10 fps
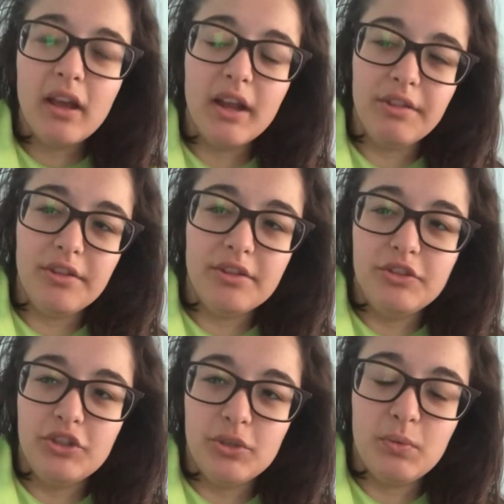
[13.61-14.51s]
I literally
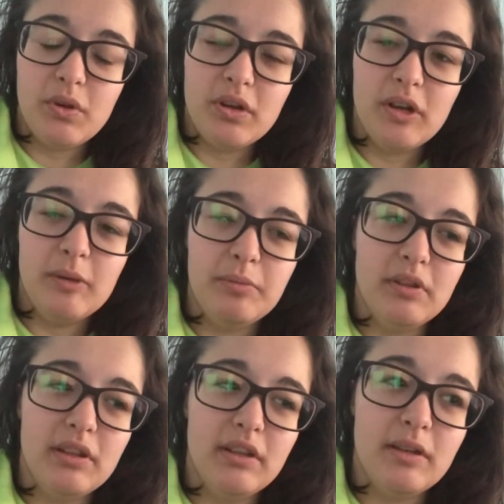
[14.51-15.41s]
just woke up
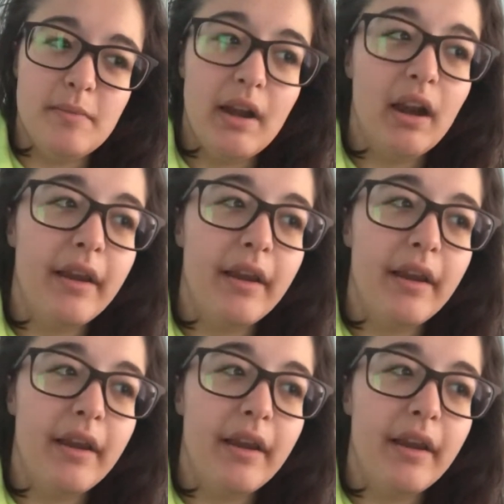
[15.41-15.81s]
like a minute